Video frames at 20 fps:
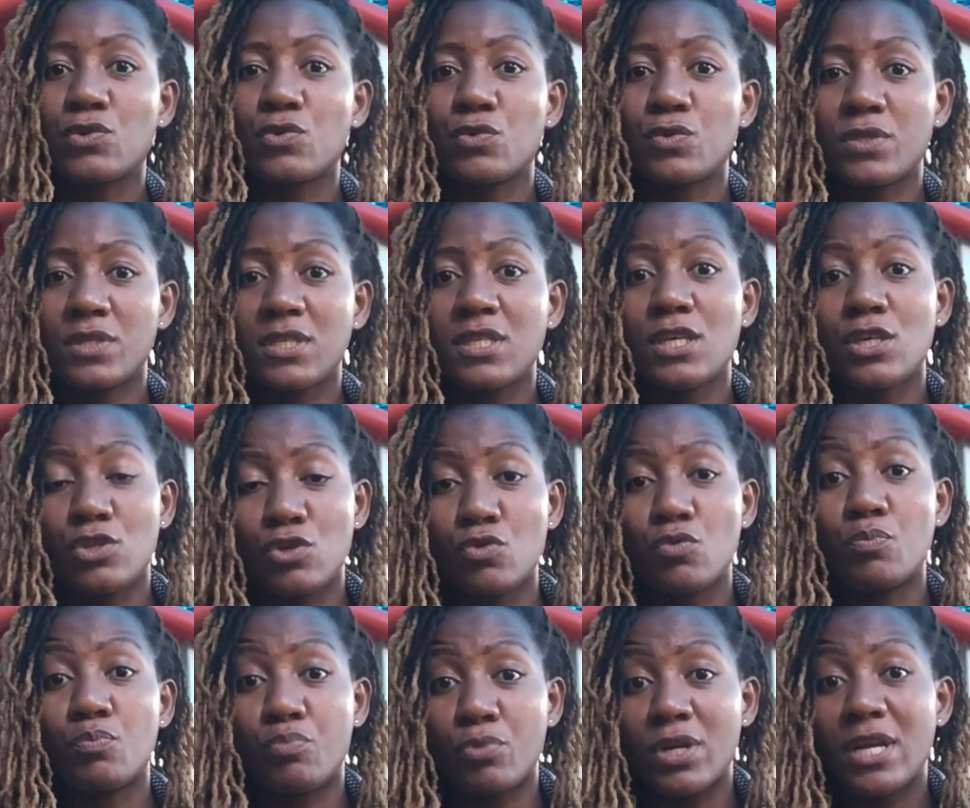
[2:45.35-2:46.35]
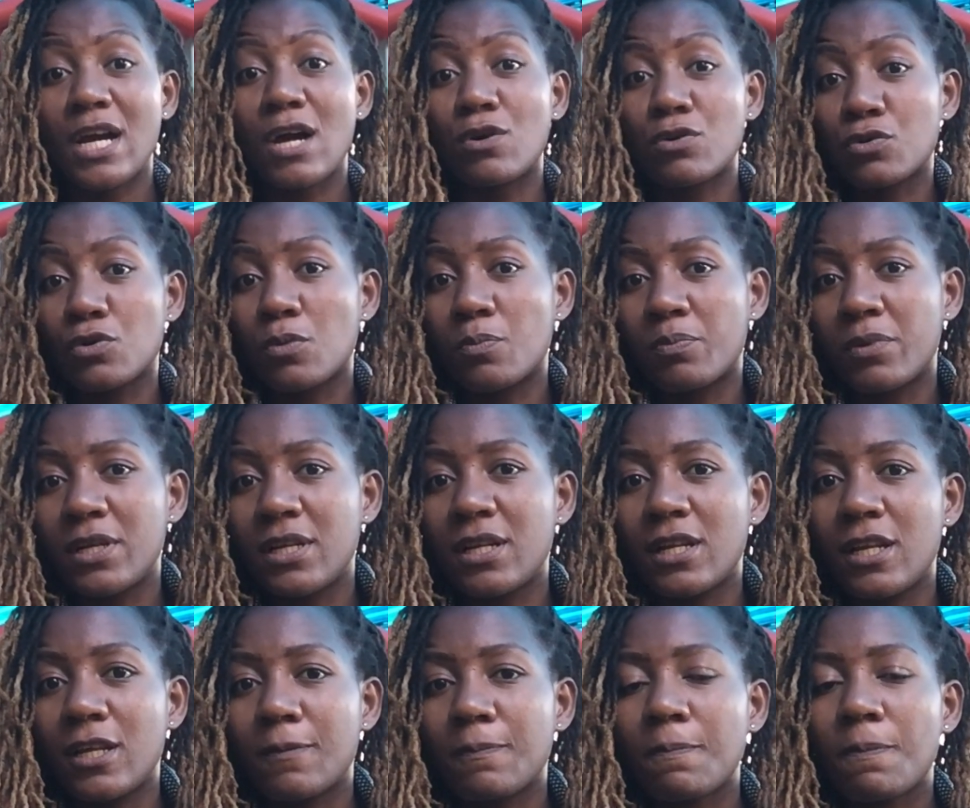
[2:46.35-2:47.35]
to see you bring out
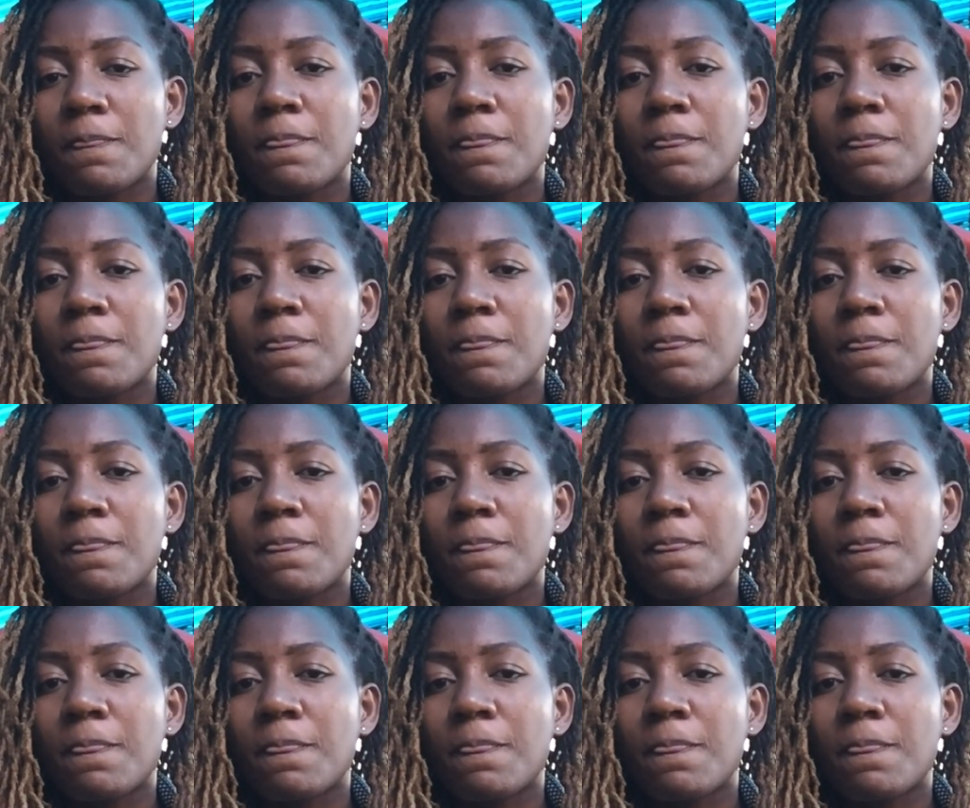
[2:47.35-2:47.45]
completely?